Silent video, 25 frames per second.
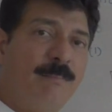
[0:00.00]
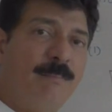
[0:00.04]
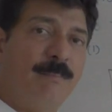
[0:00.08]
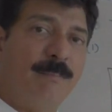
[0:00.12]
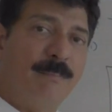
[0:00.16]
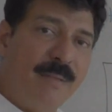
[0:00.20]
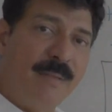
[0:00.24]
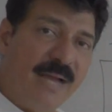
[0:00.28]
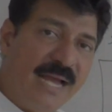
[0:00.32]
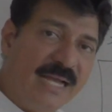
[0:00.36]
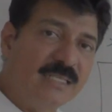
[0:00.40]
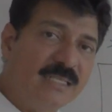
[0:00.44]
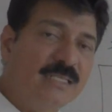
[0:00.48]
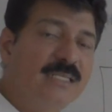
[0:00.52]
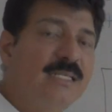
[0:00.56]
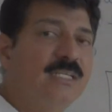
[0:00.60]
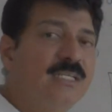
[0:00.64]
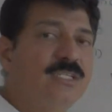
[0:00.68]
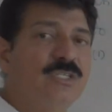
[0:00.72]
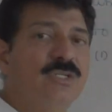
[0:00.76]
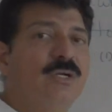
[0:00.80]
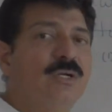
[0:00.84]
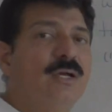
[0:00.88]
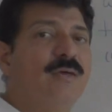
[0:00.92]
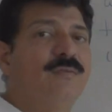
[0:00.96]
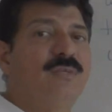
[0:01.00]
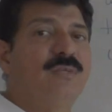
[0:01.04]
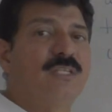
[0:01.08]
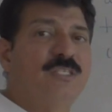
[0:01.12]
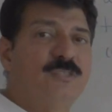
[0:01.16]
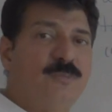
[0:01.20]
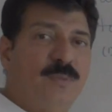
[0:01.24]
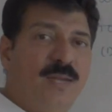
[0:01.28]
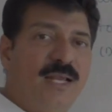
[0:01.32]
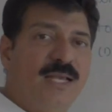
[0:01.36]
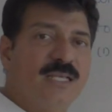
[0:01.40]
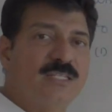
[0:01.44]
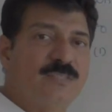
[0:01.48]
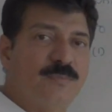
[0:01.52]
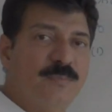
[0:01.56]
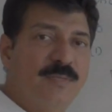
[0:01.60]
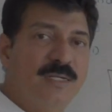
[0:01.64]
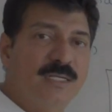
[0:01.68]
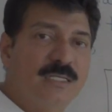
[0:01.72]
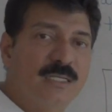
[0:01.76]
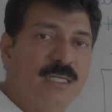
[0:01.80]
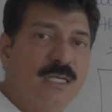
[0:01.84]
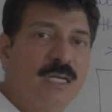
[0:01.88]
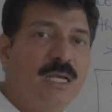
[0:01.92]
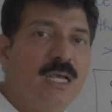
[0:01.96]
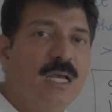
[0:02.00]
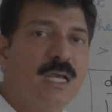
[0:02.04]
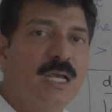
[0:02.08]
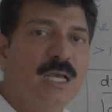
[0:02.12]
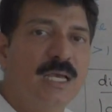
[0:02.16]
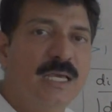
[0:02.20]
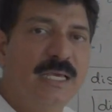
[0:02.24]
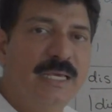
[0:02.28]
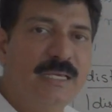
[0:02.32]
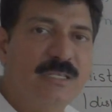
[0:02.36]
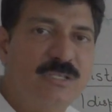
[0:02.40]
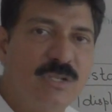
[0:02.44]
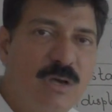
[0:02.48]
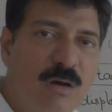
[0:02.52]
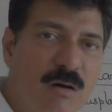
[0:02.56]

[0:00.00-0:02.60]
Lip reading: magnitude of displacement is